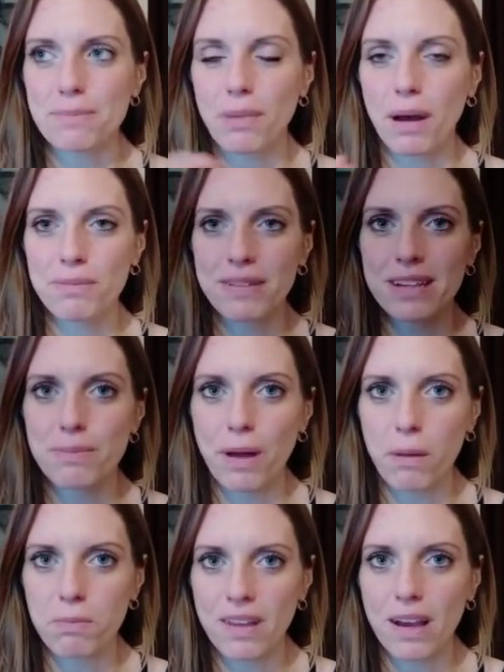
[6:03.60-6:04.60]
It popped in, it
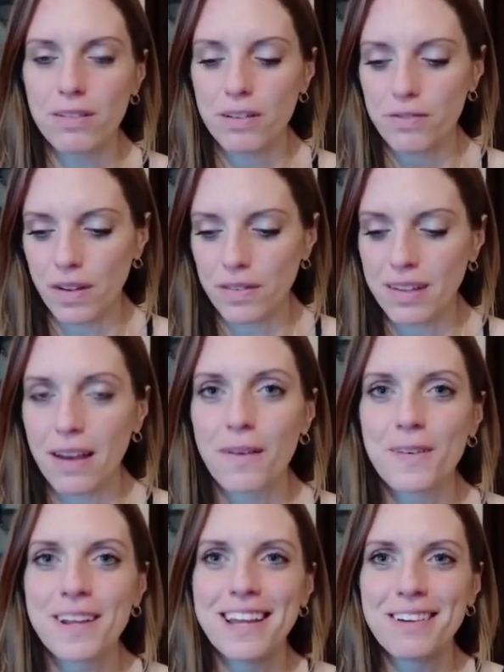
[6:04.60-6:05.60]
popped out, it fell
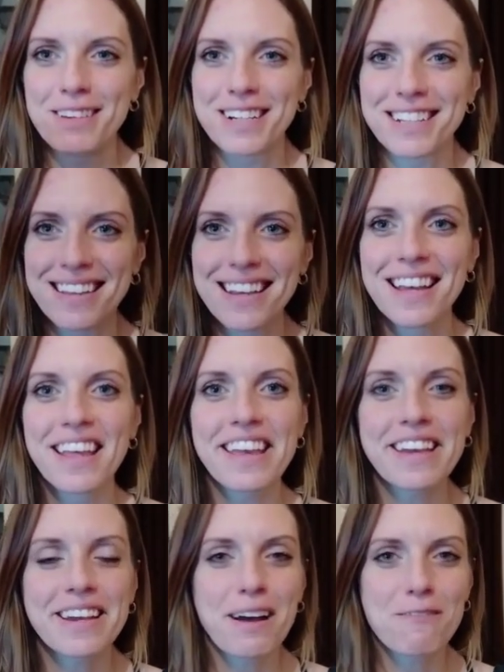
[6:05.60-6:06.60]
down,
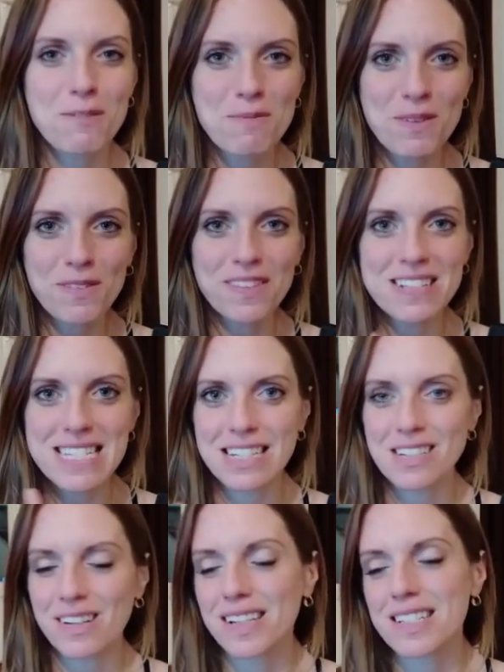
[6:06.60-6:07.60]
it got removed,
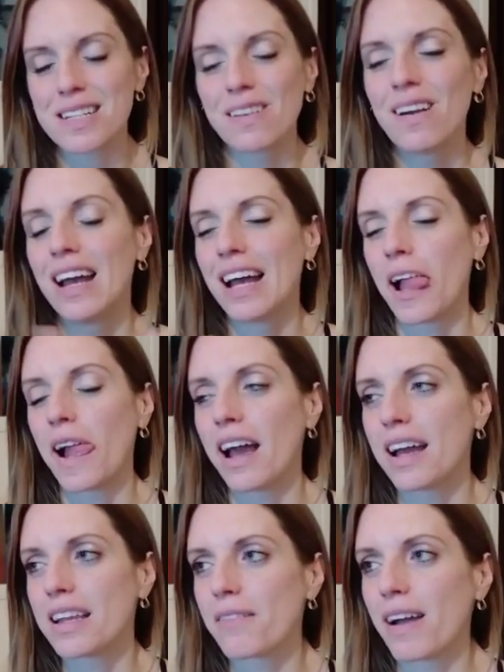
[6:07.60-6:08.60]
etc. So
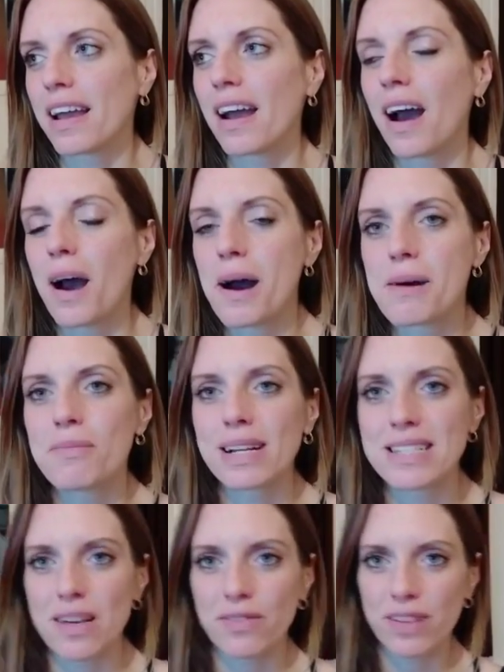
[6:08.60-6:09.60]
anyway, I
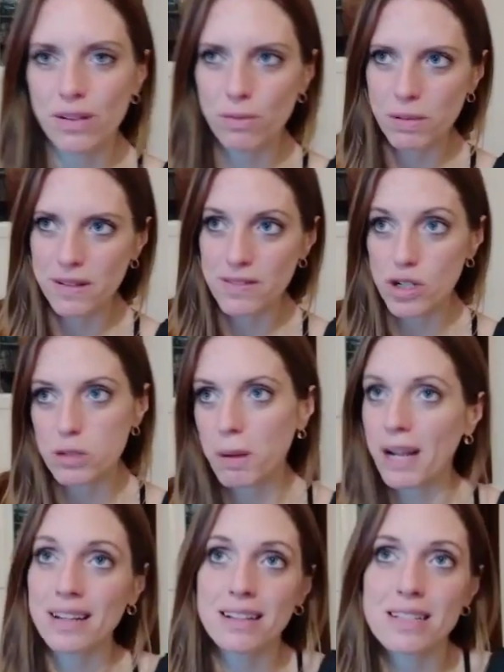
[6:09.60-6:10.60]
definitely don't believe she was
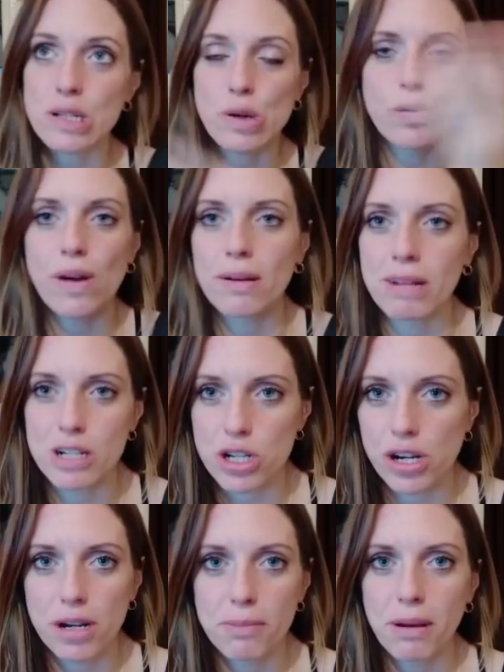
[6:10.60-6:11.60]
pregnant, so I'm not
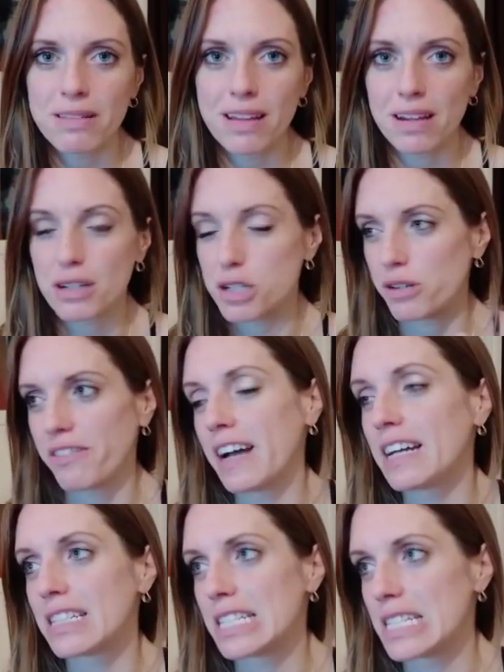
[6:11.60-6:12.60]
sure about that extra
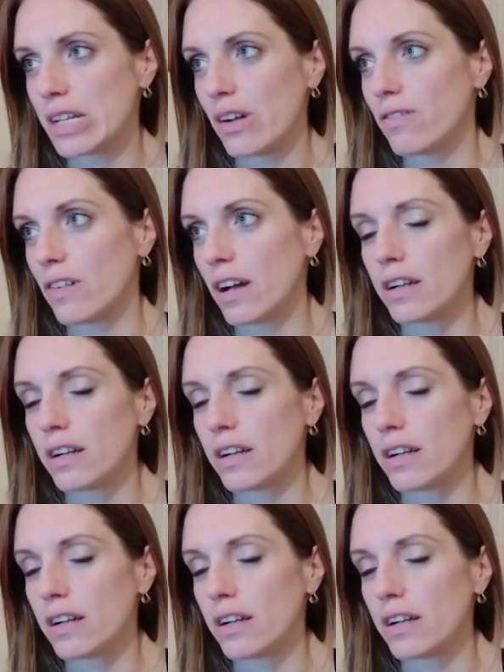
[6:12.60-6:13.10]
fat and stuff.